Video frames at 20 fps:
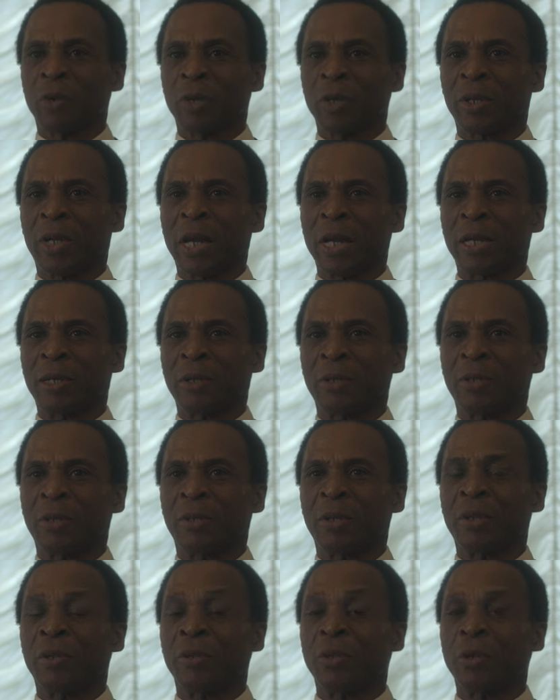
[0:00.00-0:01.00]
Royal
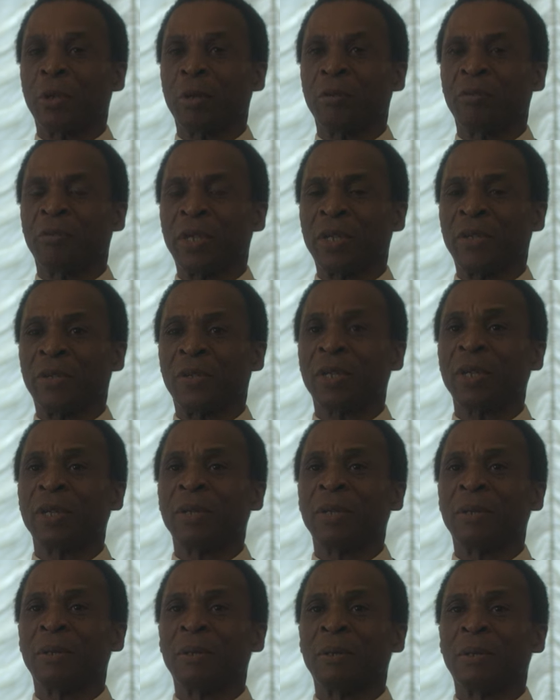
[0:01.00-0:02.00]
Highness, the Duke of
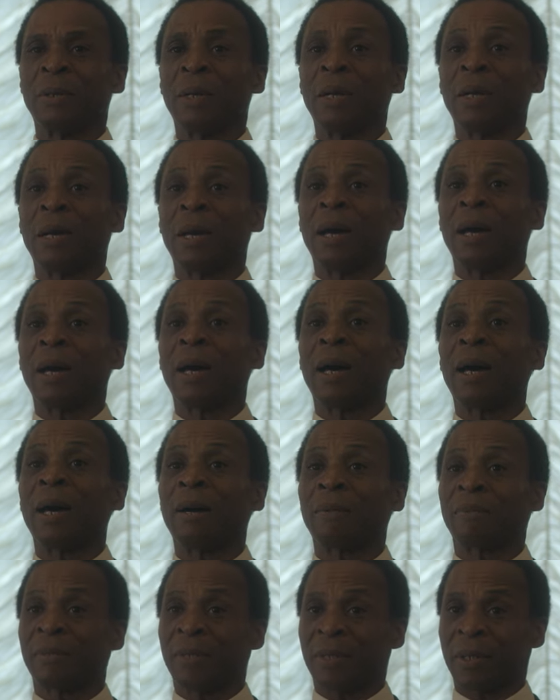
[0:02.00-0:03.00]
Windsor,
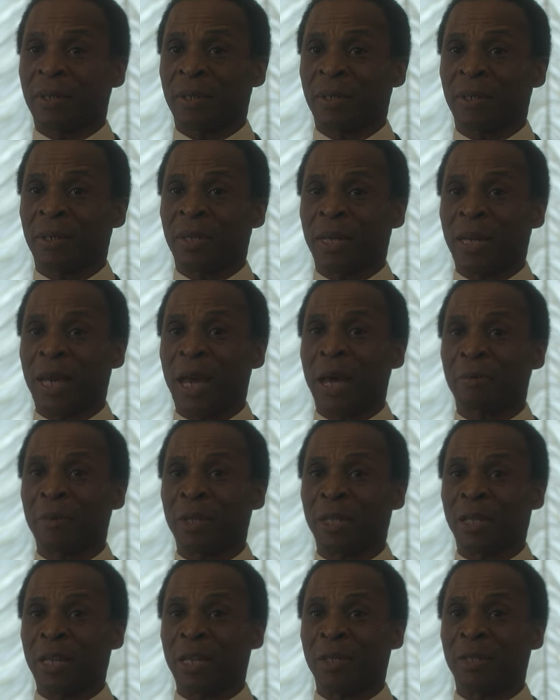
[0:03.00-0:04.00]
after he
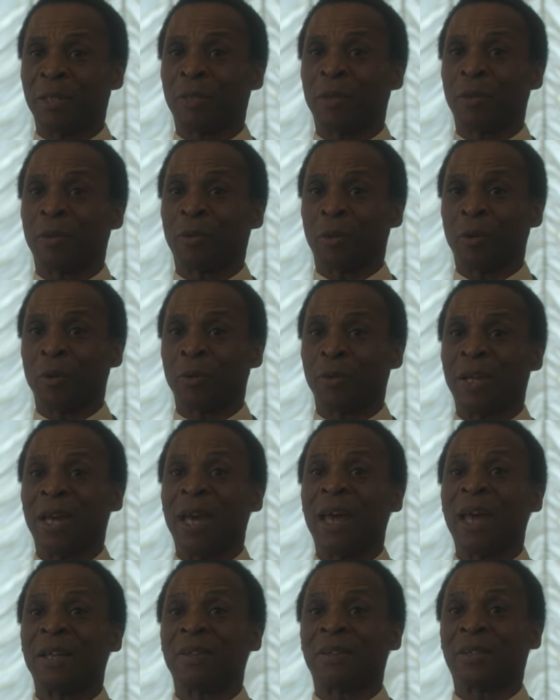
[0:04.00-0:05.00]
abdicated the throne
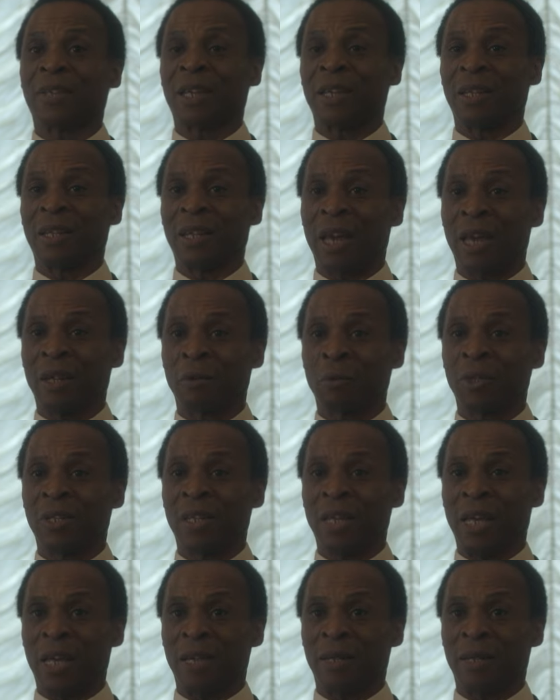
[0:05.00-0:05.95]
as King Edward the